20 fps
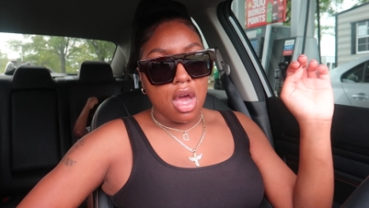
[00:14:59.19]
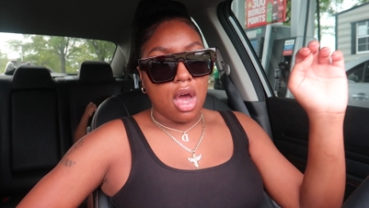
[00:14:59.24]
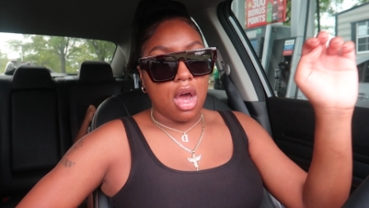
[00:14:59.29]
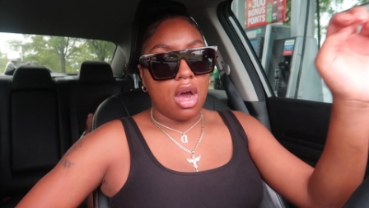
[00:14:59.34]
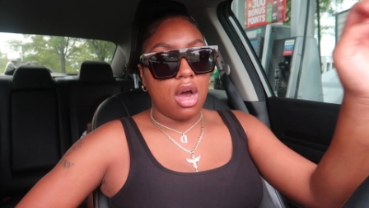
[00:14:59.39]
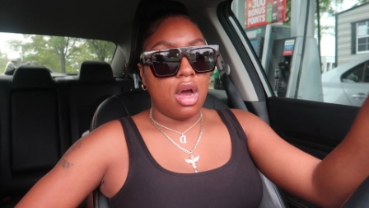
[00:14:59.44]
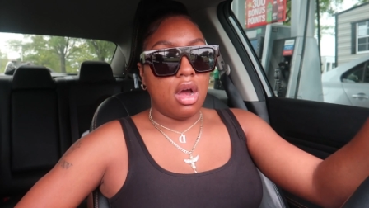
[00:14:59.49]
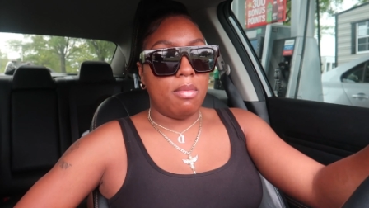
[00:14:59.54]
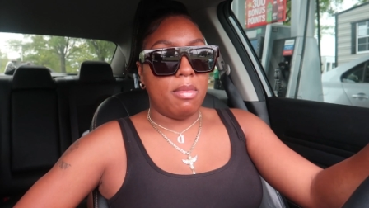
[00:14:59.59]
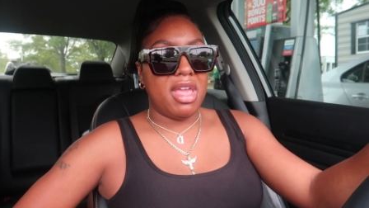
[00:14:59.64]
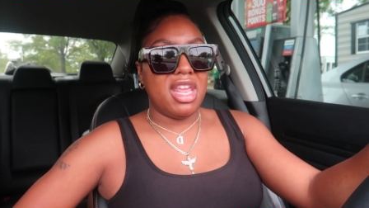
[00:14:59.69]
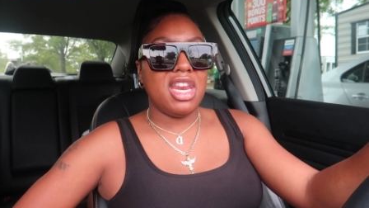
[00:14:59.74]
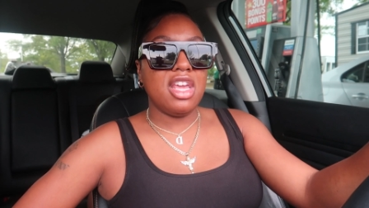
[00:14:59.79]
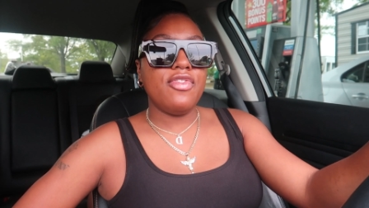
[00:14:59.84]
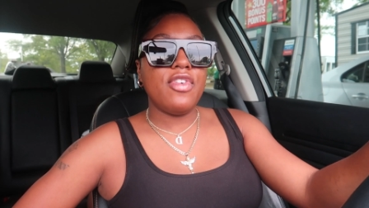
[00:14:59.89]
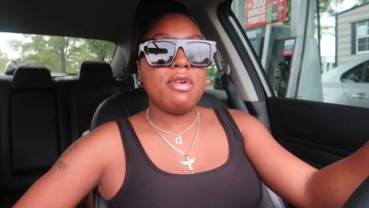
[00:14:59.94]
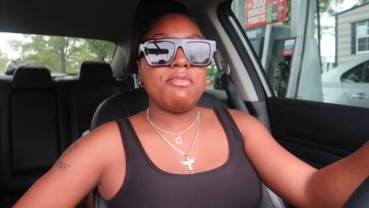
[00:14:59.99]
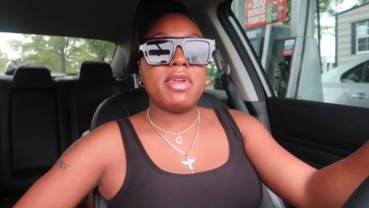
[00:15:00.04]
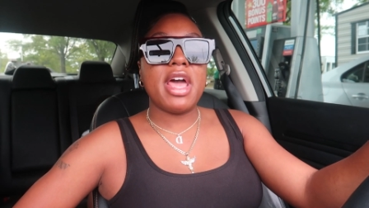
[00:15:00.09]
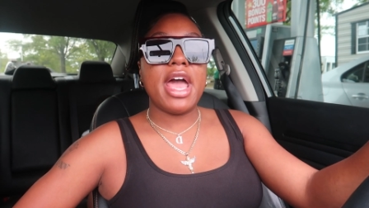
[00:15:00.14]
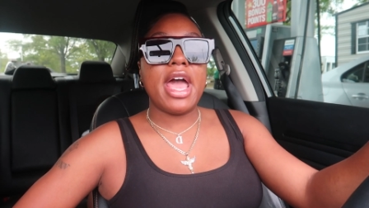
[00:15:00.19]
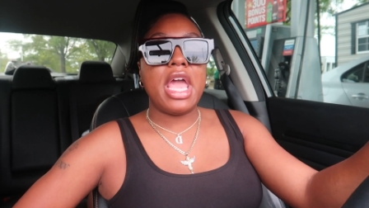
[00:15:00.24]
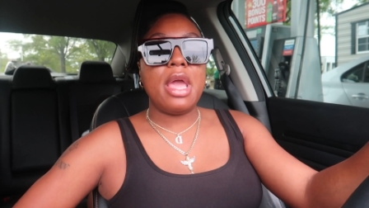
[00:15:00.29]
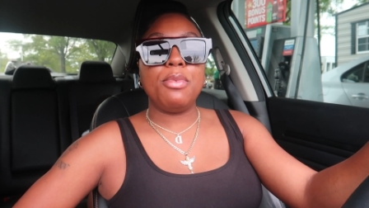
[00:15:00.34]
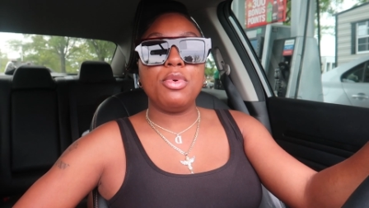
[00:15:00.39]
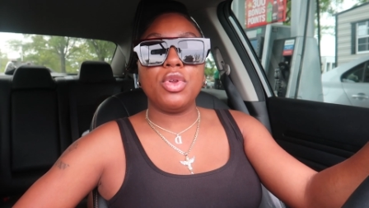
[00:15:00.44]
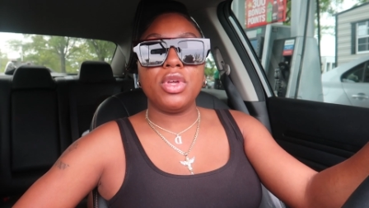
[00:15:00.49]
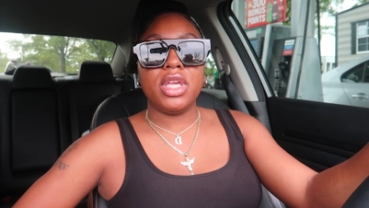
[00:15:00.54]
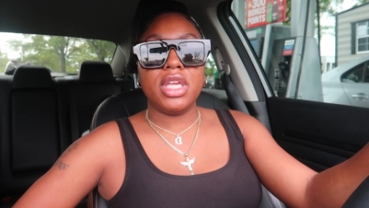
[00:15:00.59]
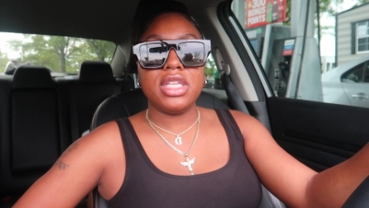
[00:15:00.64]
um, and if i'm not
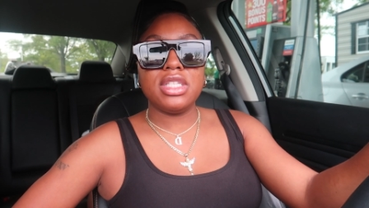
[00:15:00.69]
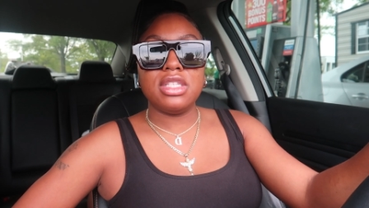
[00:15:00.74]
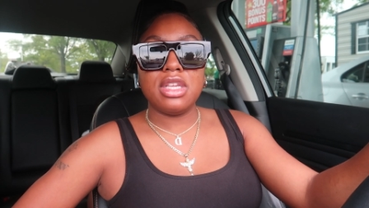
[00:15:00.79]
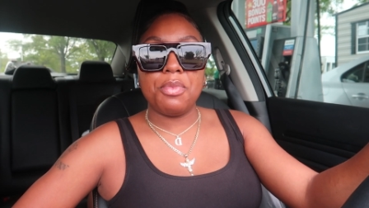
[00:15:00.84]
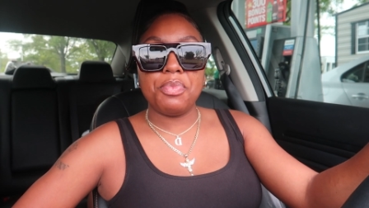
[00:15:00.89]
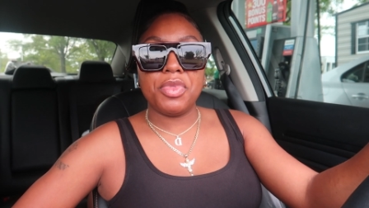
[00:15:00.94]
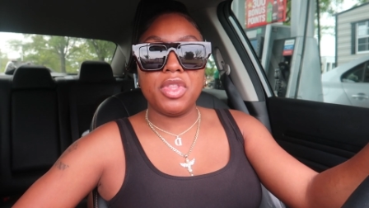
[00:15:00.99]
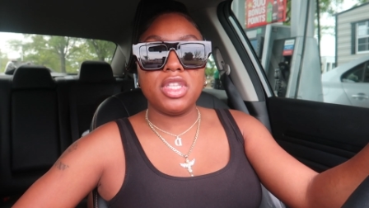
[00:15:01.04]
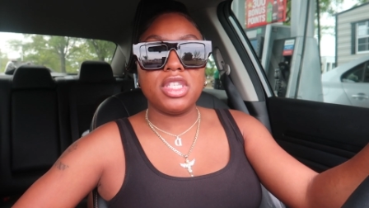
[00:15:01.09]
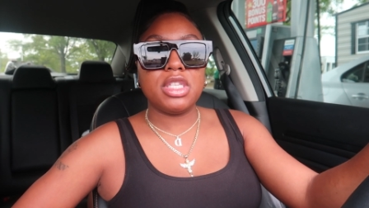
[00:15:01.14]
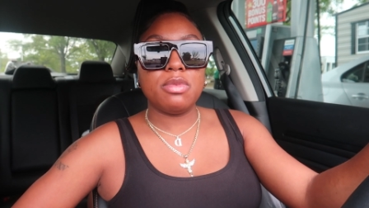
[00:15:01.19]
able to get something